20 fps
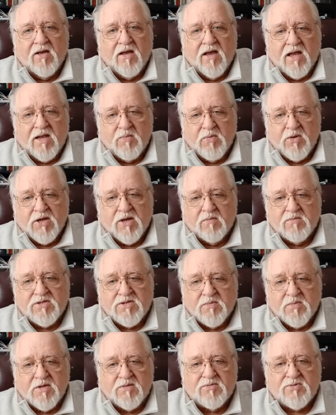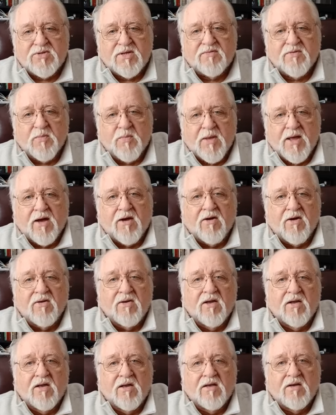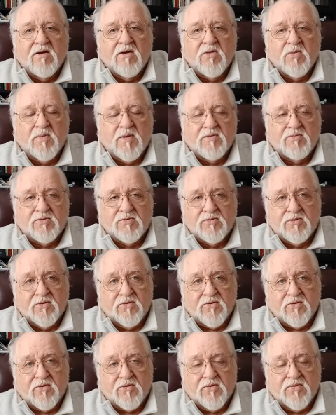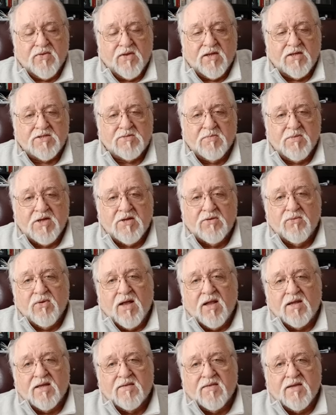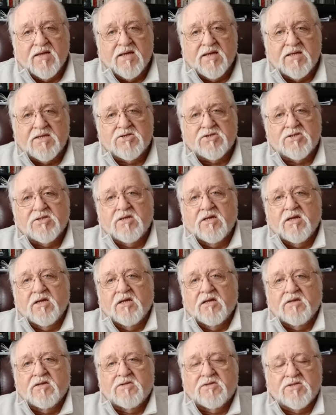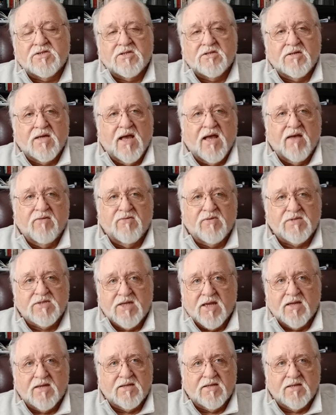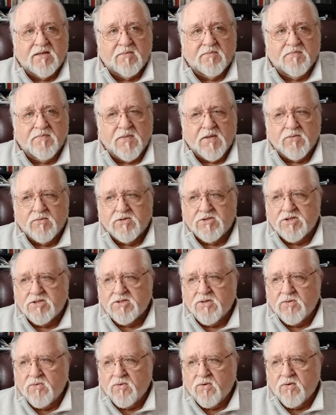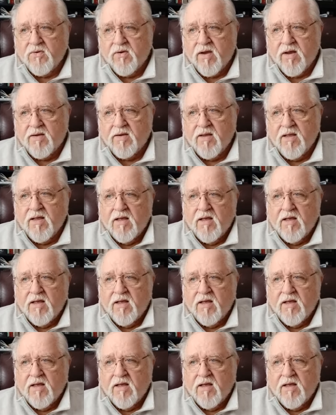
And it becomes the people who have the power are the people who control things. Meanwhile, in the East, you still have Byzantium, which is going great.